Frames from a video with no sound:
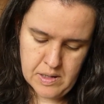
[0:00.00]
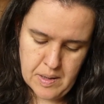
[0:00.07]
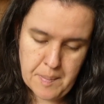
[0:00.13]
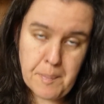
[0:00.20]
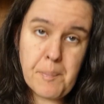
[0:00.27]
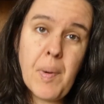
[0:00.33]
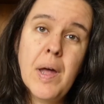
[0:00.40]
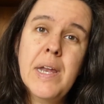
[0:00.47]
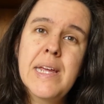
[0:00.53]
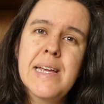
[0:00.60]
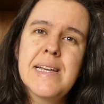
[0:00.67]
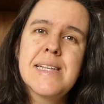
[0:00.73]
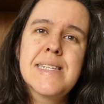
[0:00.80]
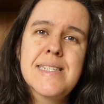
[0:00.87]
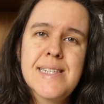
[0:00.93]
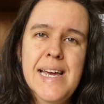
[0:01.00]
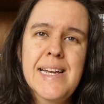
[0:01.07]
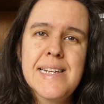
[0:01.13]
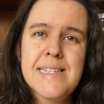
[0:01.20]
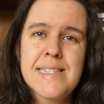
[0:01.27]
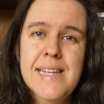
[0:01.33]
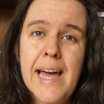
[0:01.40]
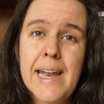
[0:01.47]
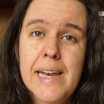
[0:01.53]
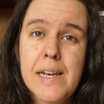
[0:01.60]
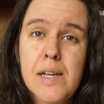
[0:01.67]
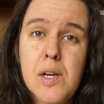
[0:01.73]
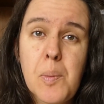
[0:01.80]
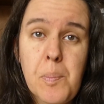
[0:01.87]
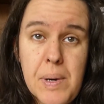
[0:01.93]
money, status and
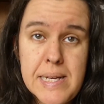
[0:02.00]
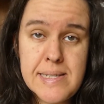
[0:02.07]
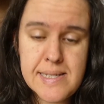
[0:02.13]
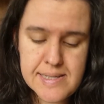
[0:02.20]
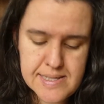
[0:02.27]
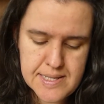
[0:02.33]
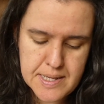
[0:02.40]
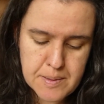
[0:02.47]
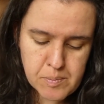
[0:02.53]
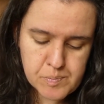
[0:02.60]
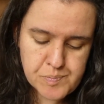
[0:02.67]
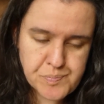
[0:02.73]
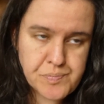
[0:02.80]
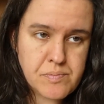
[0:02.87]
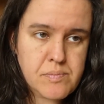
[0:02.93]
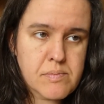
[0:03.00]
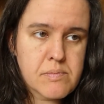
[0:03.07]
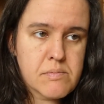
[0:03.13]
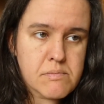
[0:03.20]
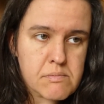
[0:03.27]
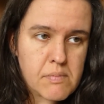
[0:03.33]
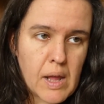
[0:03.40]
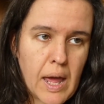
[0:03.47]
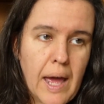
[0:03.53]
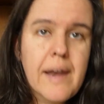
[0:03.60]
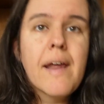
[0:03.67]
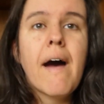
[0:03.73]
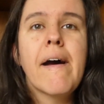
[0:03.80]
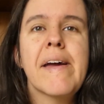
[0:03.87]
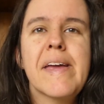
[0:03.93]
complacency.
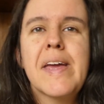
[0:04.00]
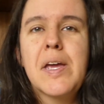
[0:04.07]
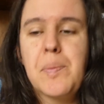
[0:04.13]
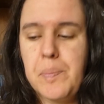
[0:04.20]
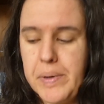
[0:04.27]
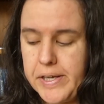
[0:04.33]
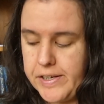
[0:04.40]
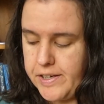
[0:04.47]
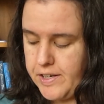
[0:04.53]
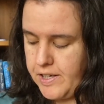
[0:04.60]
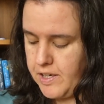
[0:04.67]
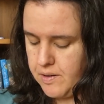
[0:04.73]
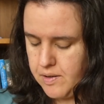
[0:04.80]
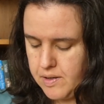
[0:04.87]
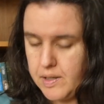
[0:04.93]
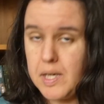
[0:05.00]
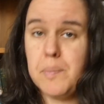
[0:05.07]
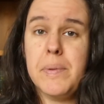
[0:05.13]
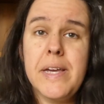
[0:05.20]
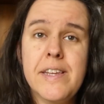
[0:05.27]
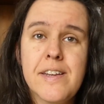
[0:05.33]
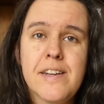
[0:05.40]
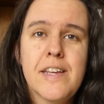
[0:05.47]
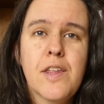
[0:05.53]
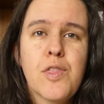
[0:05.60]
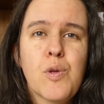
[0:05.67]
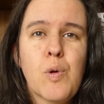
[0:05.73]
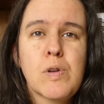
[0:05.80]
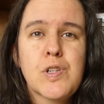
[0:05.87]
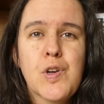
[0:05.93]
And I immediately
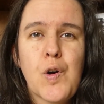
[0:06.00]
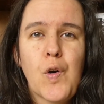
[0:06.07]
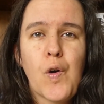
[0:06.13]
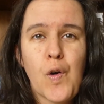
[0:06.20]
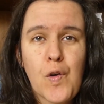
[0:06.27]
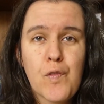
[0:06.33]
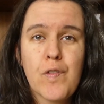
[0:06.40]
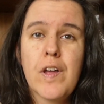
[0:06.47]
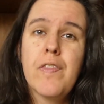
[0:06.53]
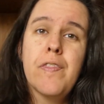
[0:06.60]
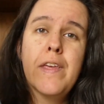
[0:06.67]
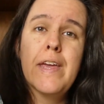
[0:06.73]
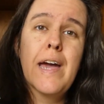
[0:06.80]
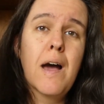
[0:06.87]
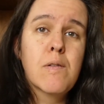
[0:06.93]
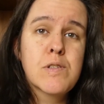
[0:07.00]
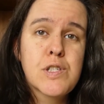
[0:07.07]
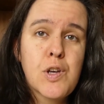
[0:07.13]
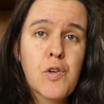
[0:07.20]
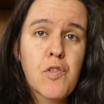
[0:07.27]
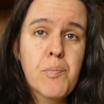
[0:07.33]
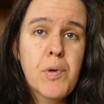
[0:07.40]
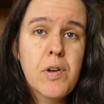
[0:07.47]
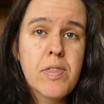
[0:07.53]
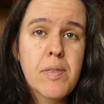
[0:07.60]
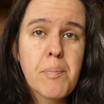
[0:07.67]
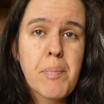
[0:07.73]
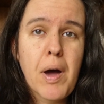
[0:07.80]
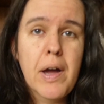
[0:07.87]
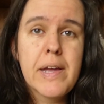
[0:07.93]
thought of The House of Mirth
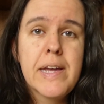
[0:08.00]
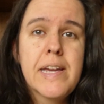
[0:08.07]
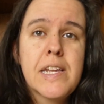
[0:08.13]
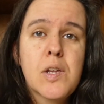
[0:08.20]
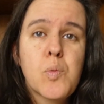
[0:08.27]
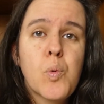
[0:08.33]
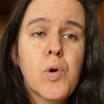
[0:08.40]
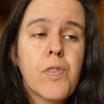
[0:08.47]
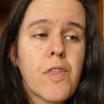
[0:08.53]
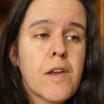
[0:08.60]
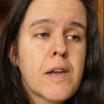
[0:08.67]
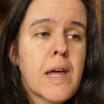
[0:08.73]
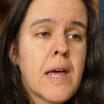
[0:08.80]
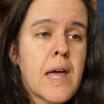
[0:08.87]
by Edith Wharton.